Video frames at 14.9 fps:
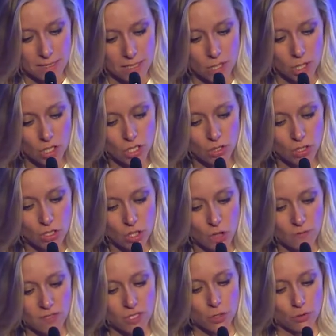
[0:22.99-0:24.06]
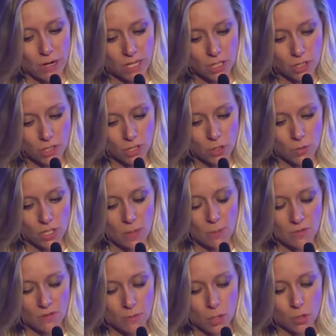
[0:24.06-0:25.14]
He also served as director to a
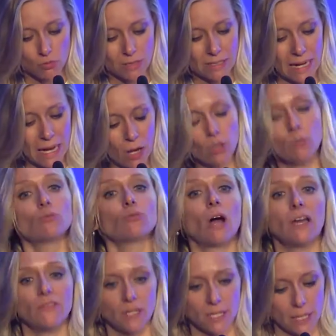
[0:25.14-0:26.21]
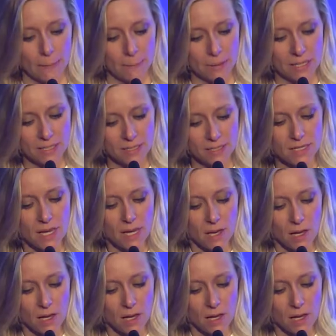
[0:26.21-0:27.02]
number of the most renowned private companies